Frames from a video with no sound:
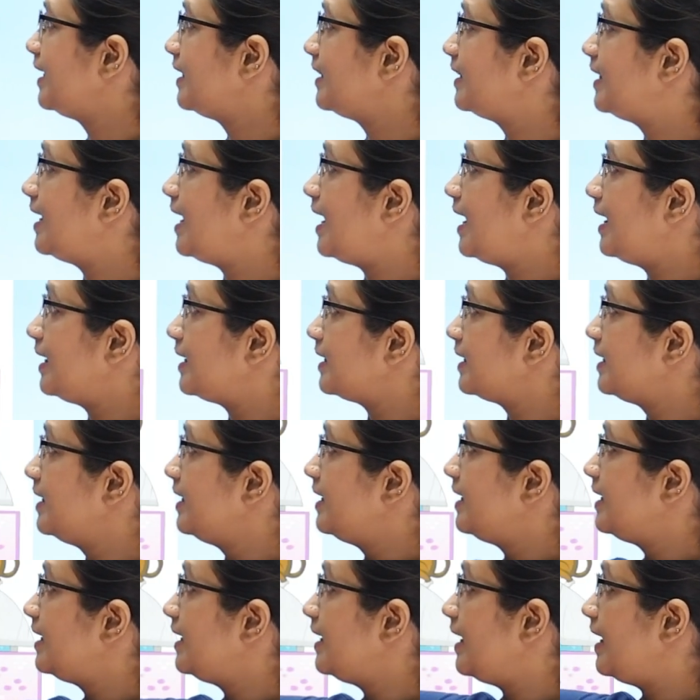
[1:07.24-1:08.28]
that
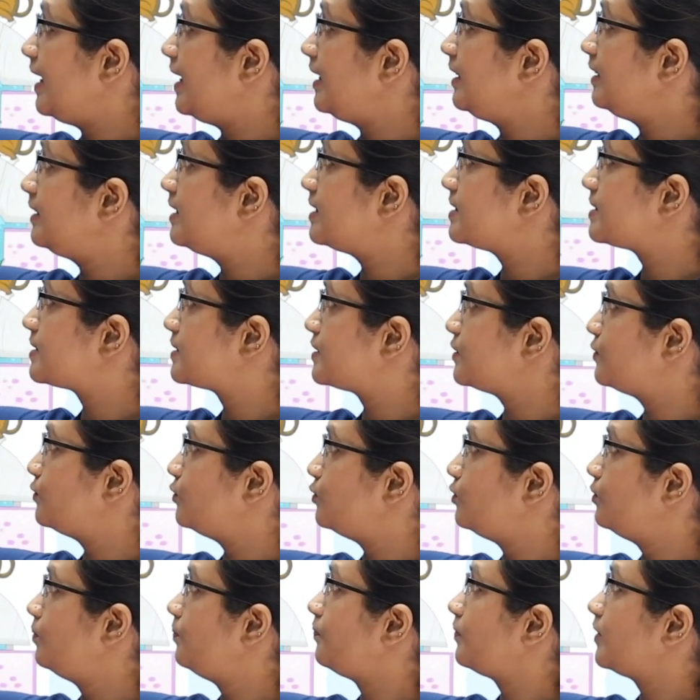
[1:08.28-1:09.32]
in the
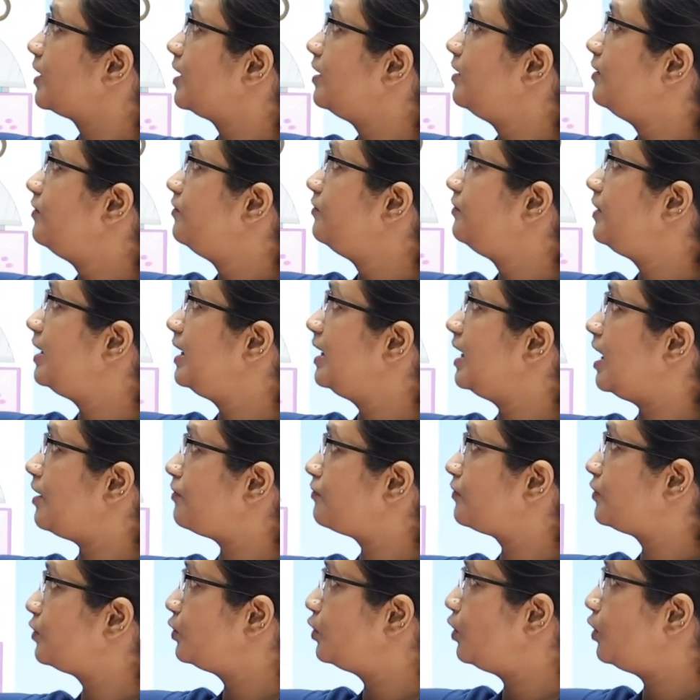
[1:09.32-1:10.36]
zoo we love to